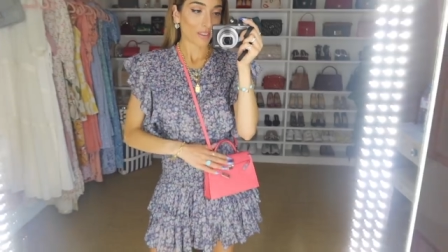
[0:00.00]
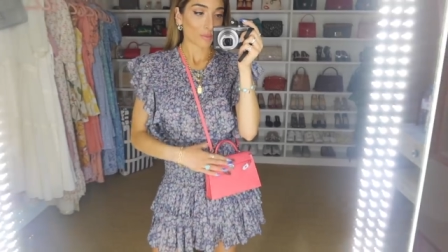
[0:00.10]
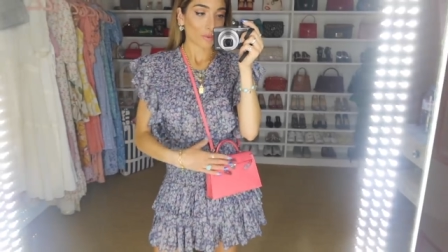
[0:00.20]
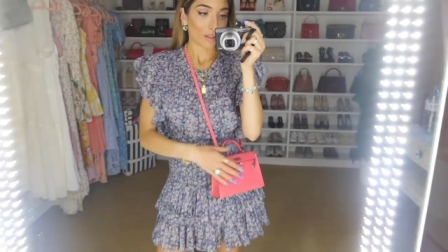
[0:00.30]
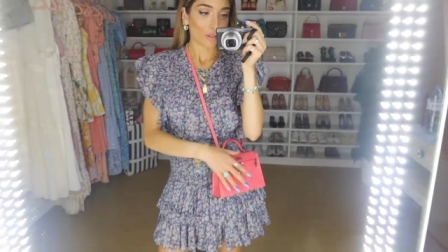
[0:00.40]

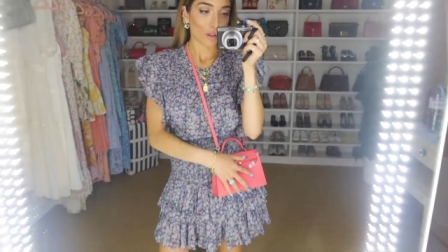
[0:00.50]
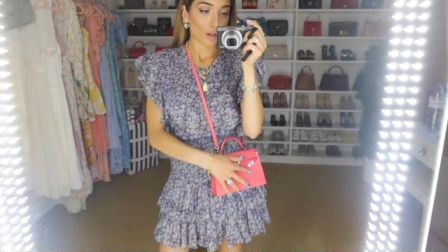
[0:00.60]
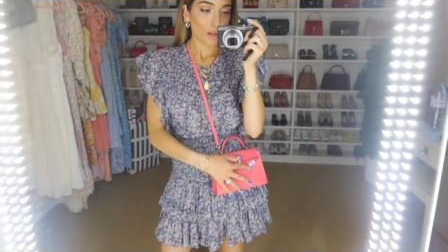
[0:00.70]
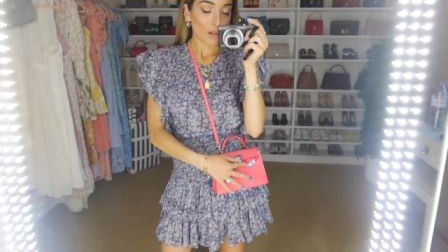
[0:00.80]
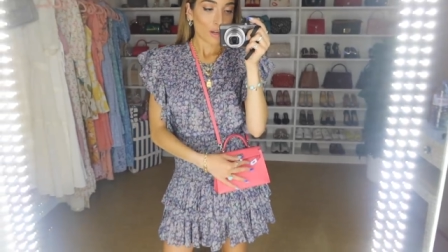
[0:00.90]
this with
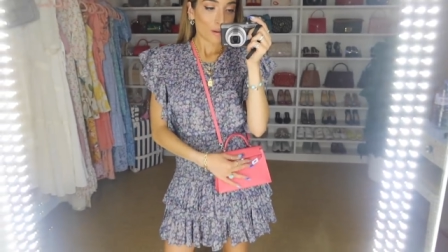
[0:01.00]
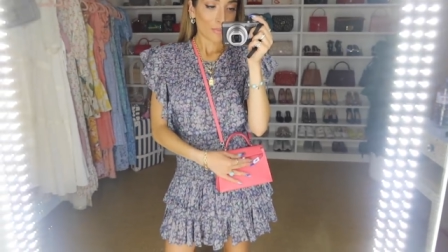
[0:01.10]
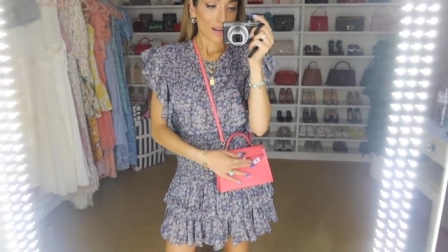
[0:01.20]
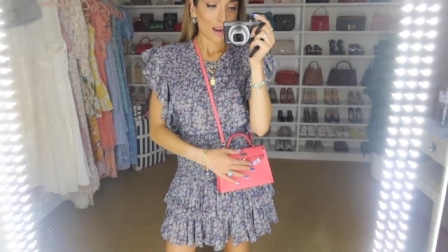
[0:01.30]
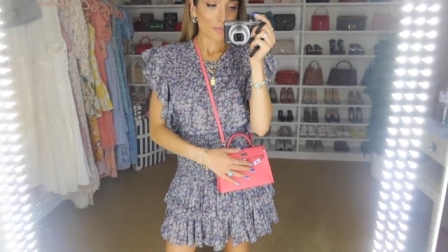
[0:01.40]

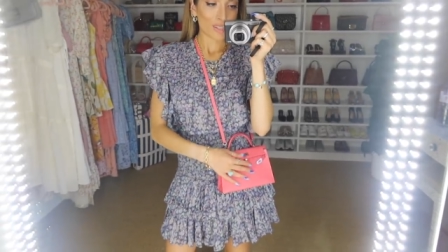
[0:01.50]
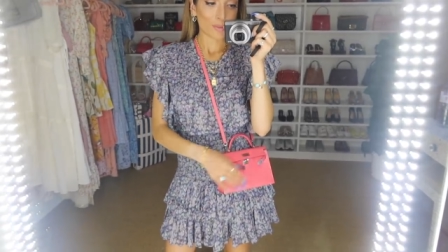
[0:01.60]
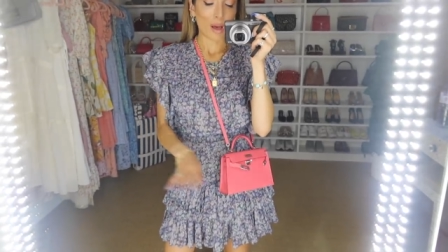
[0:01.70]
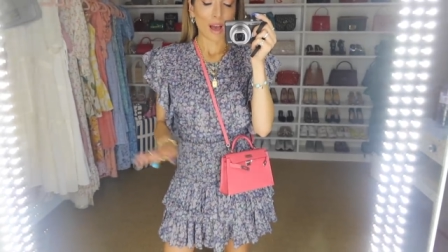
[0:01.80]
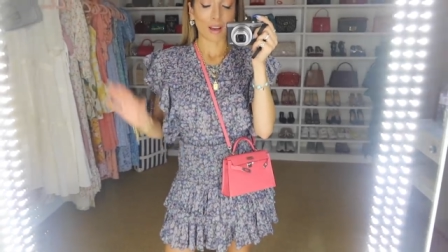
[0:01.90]
my
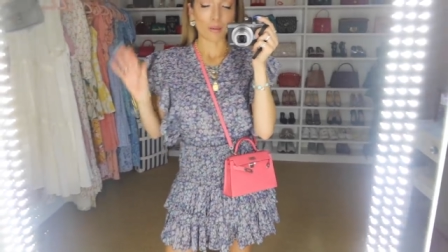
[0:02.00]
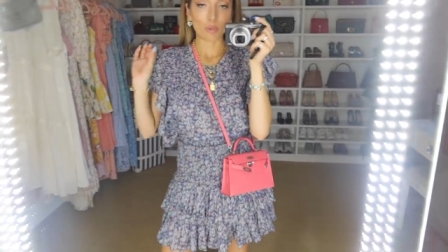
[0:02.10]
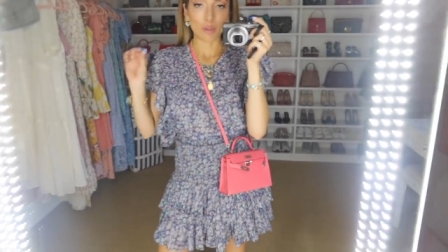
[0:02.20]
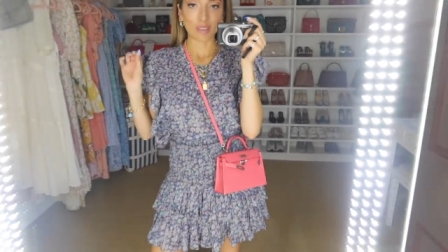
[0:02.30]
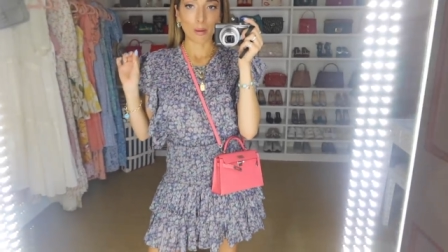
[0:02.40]
Hermes bag,
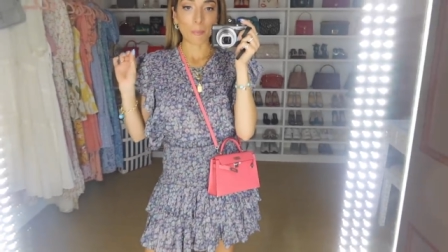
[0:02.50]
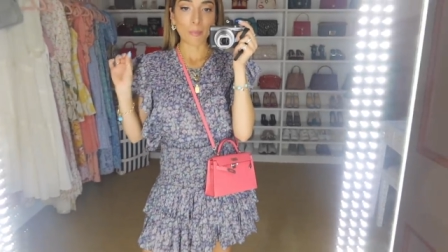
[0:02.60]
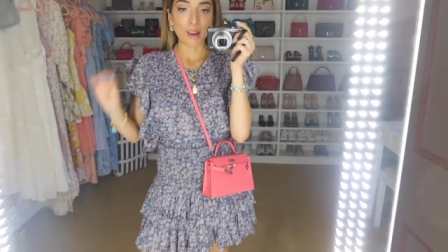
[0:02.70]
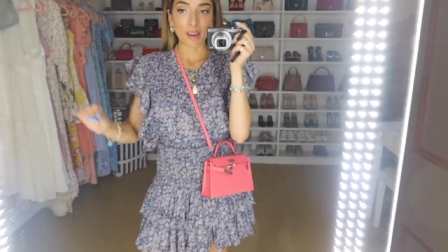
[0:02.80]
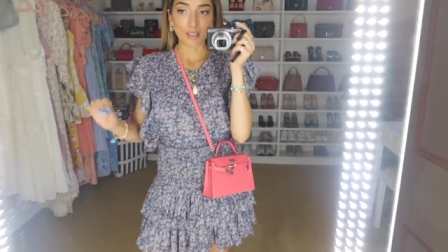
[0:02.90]
I'm doing
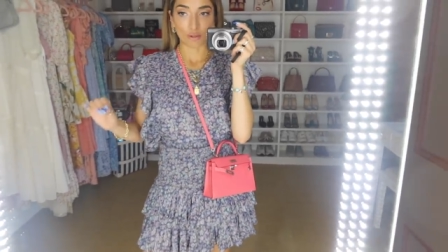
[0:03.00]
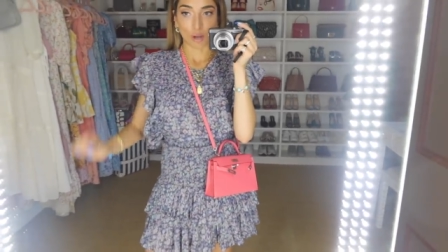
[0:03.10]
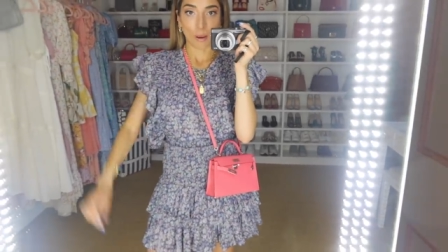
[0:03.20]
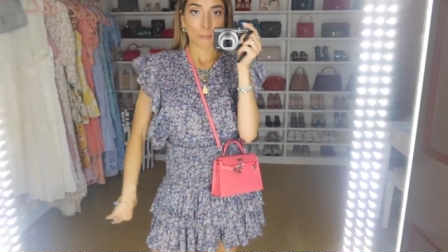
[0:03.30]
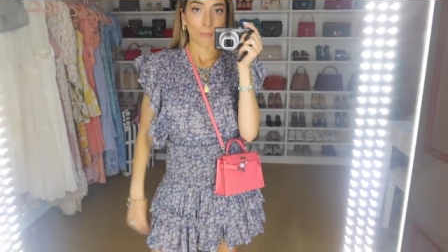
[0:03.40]
some
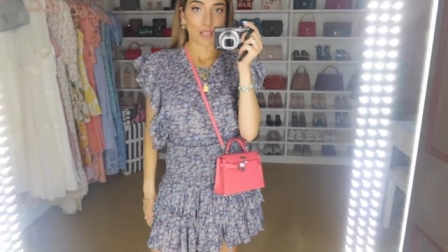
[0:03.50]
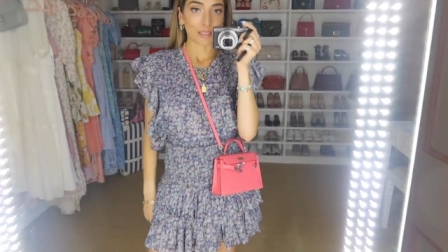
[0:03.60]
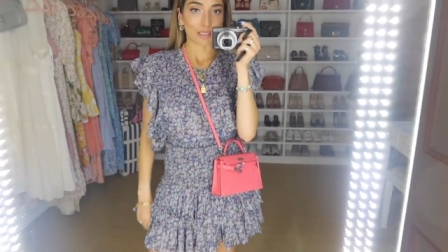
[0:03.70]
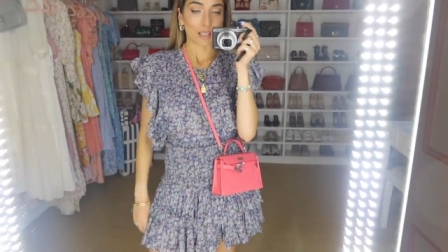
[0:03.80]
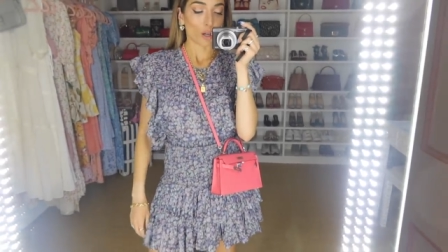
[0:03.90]
major
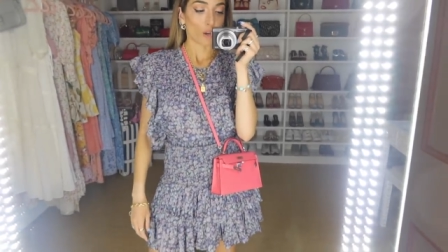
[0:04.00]
mixing